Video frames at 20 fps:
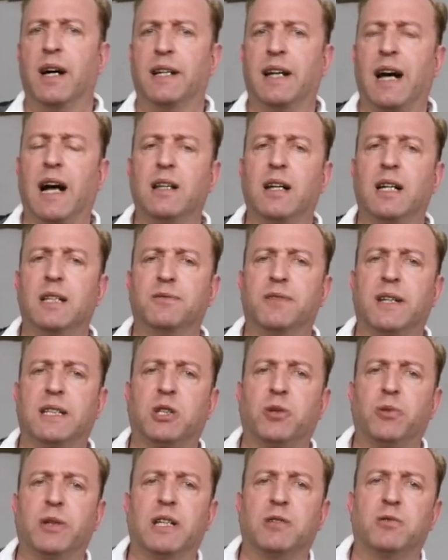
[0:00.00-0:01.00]
an Allied
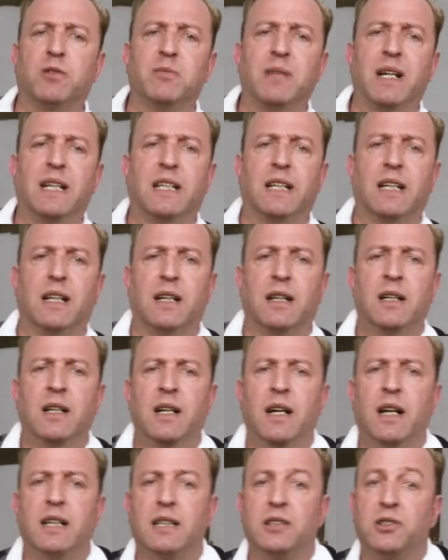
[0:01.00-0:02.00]
victory in Romania,
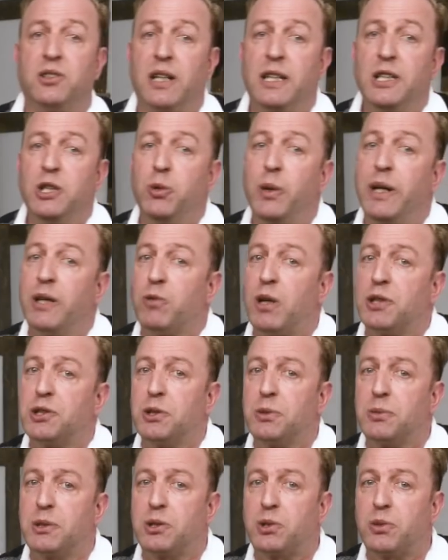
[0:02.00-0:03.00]
a continuing
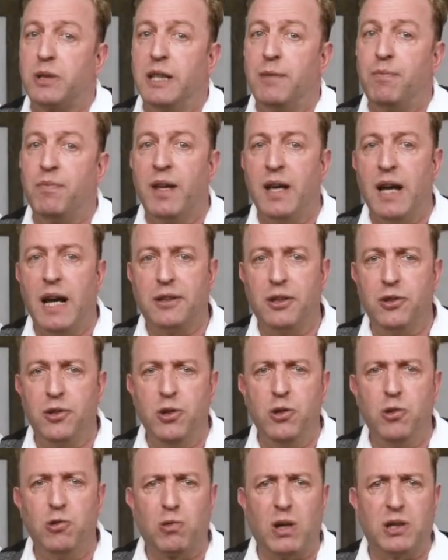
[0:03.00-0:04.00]
Russian retreat, and a
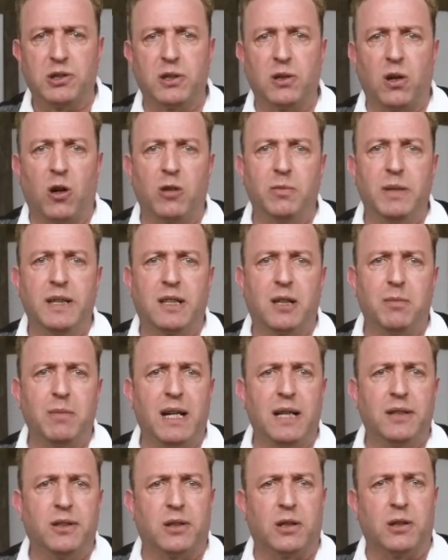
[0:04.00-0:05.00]
new Russian army
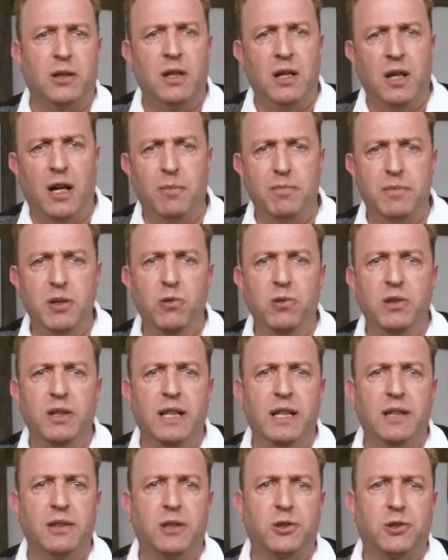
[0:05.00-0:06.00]
commander, a
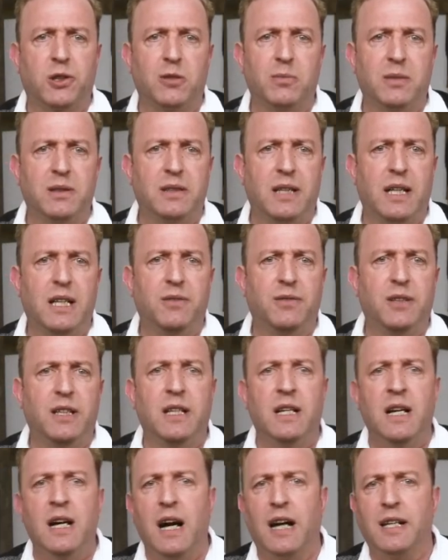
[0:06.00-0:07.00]
mutiny in the German
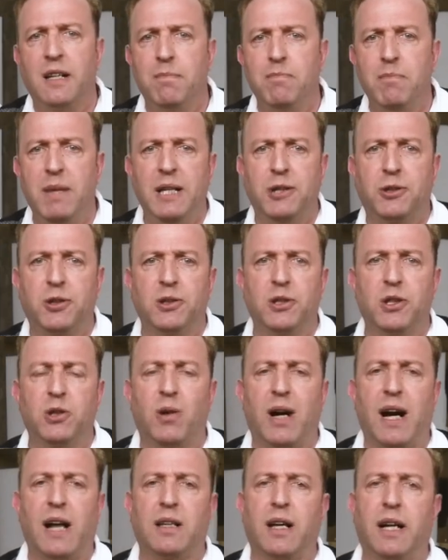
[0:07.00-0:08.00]
navy, and a major
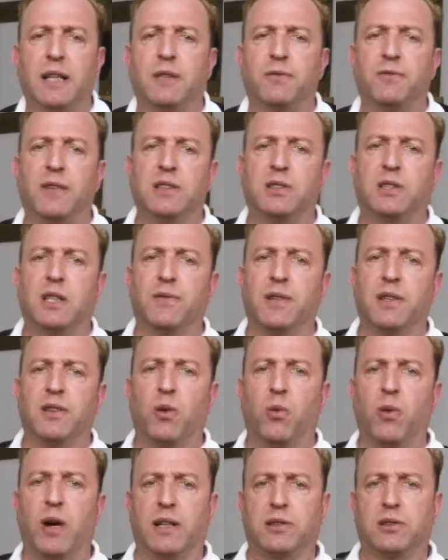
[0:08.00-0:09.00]
new Allied offensive in
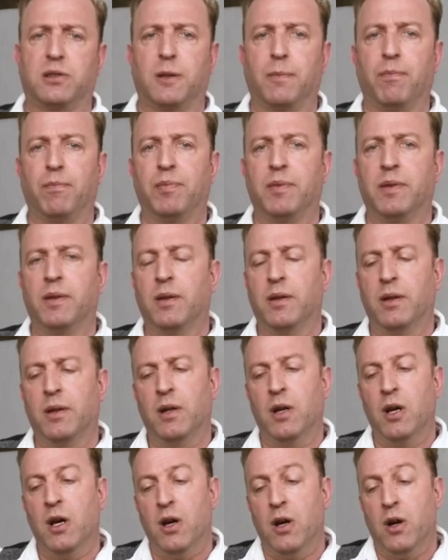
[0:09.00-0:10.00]
the West.
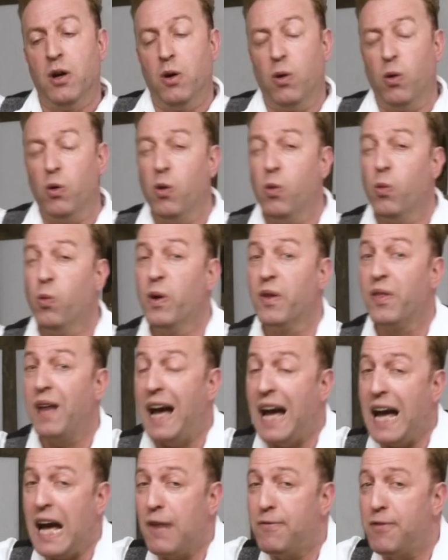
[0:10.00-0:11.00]
With
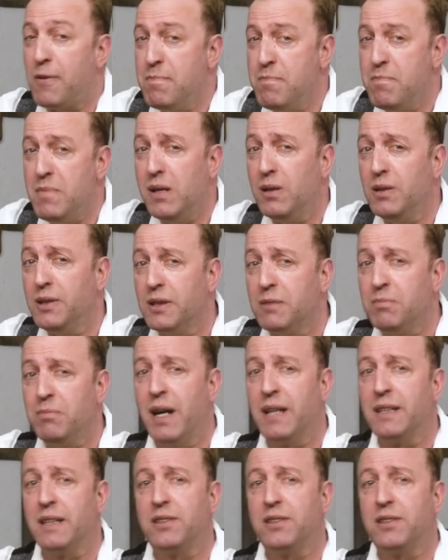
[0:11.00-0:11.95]
half a million men